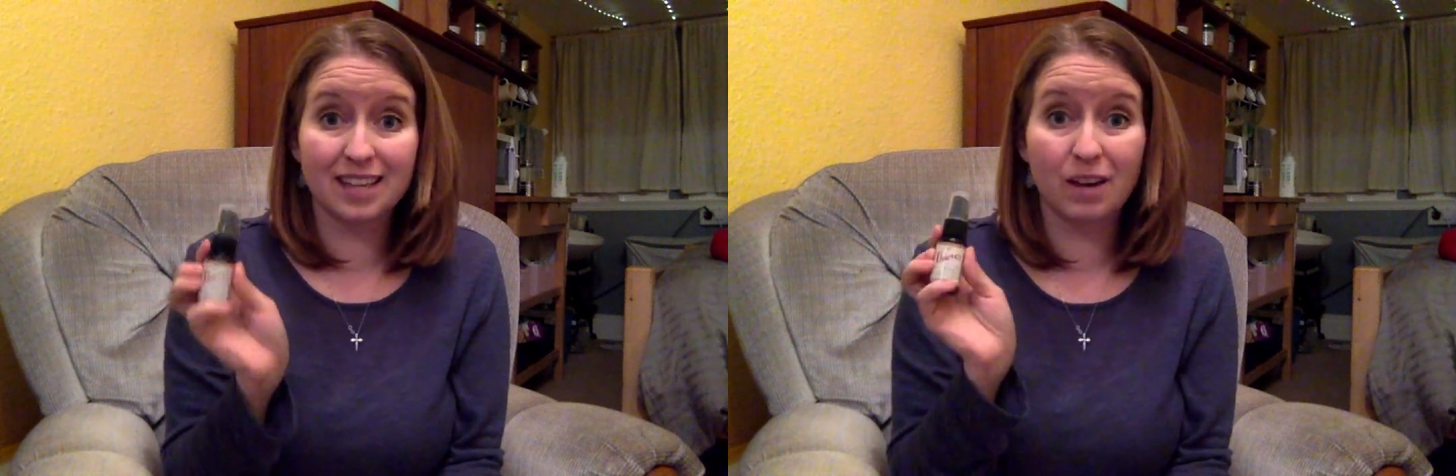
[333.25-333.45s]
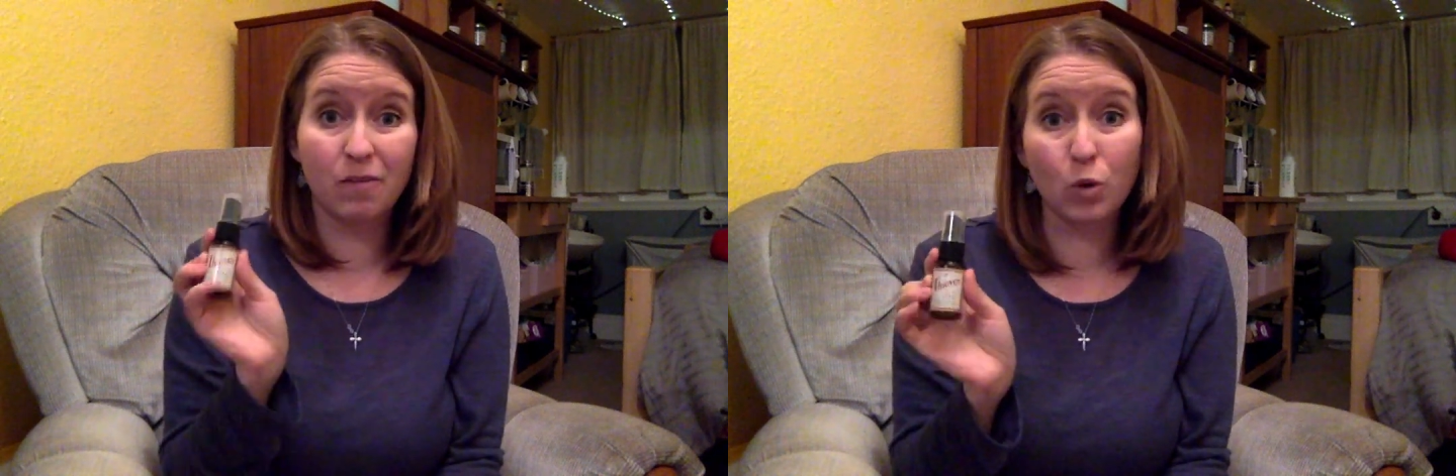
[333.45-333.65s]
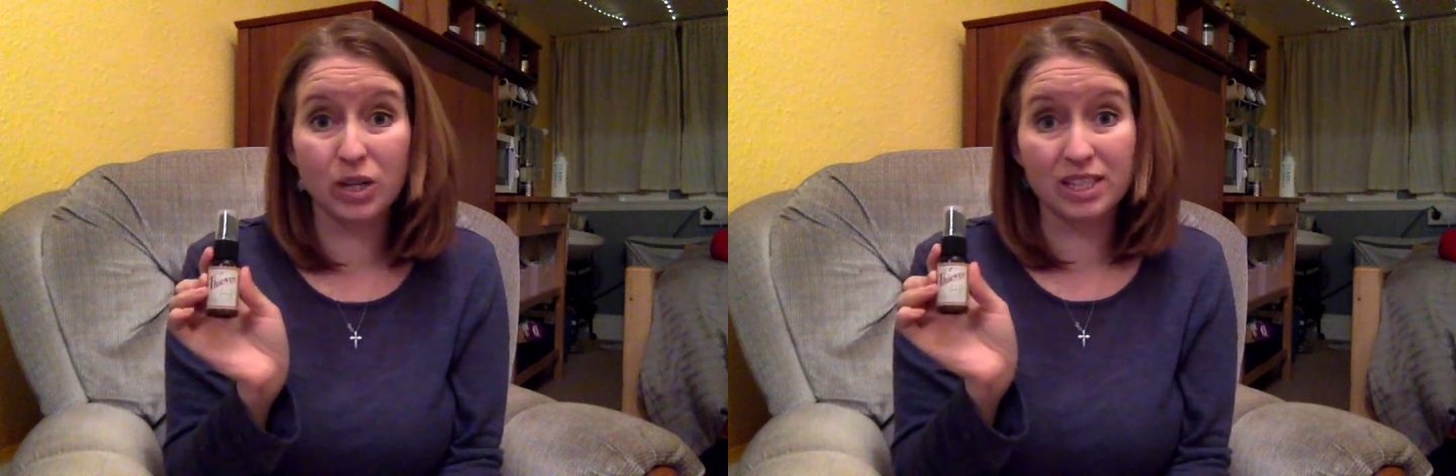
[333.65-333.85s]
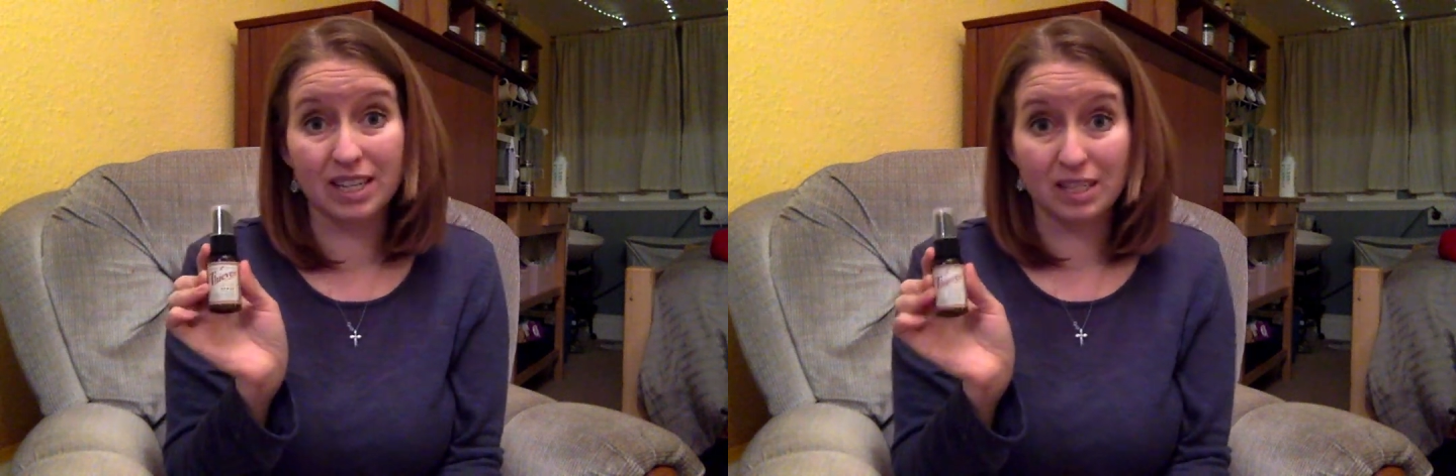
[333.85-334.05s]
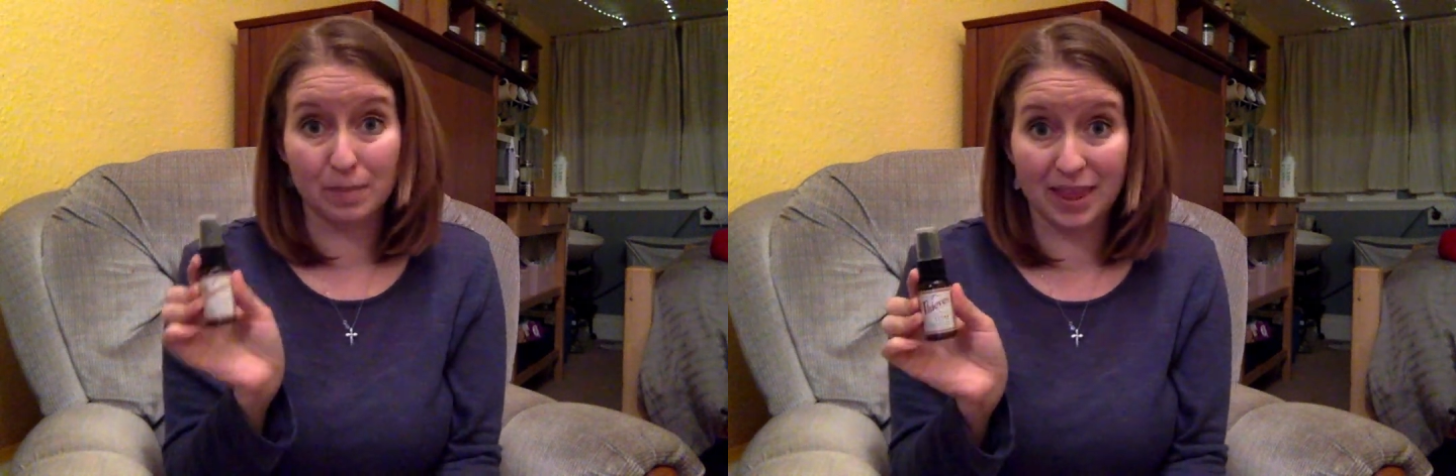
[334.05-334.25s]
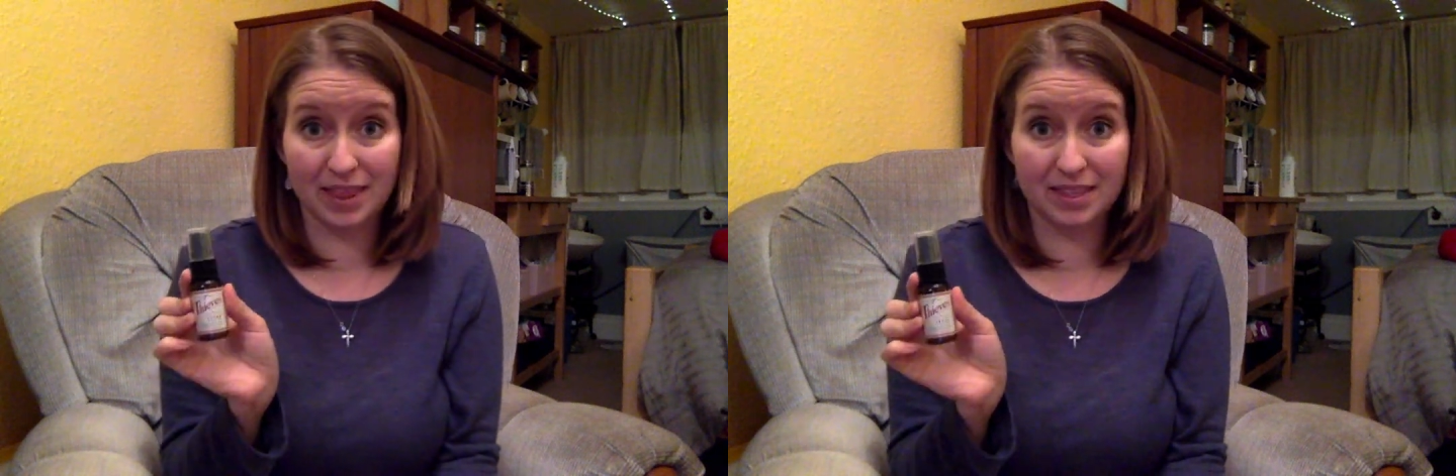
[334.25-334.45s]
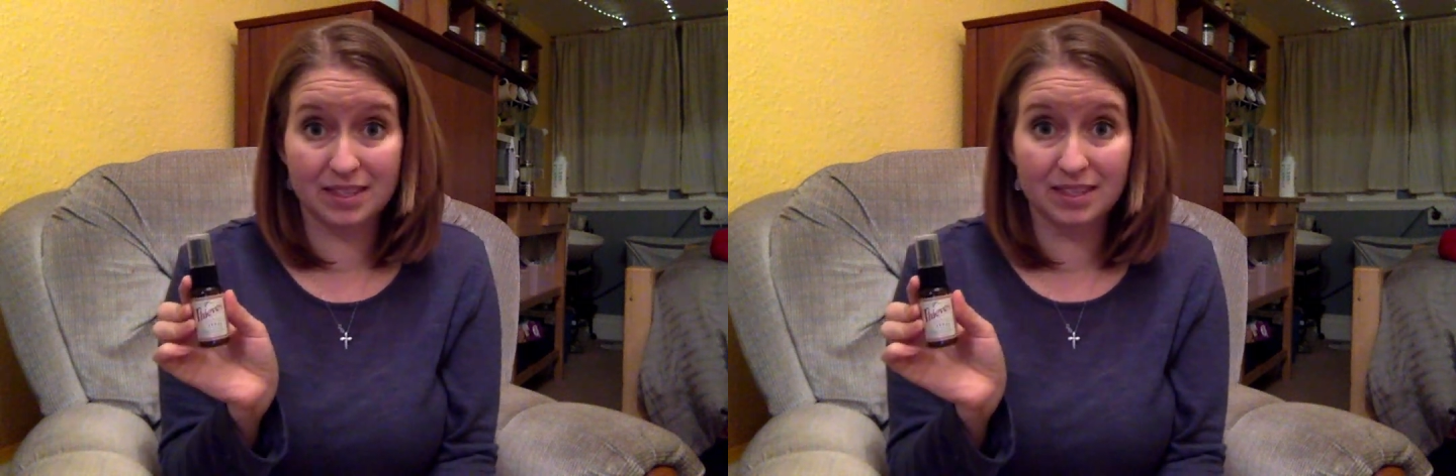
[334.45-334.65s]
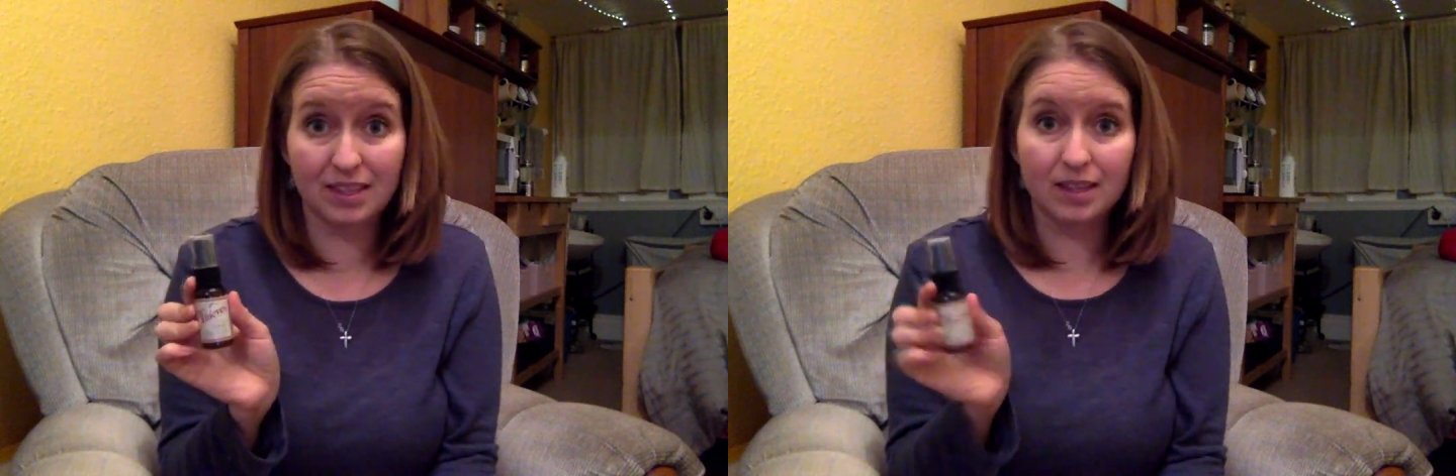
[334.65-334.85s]
like 4 to 6
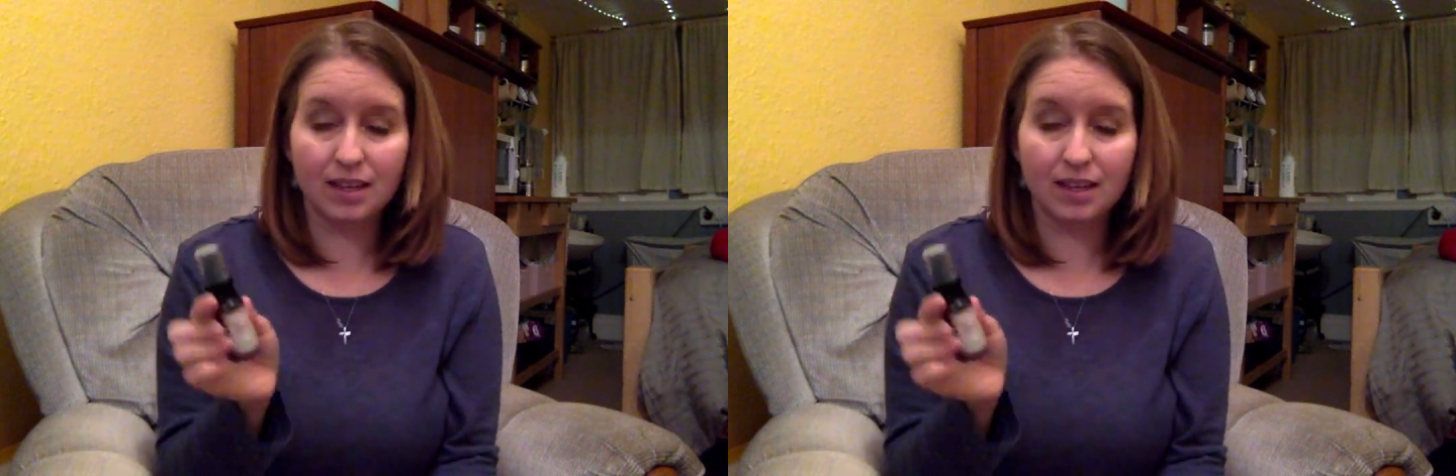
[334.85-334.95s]
months,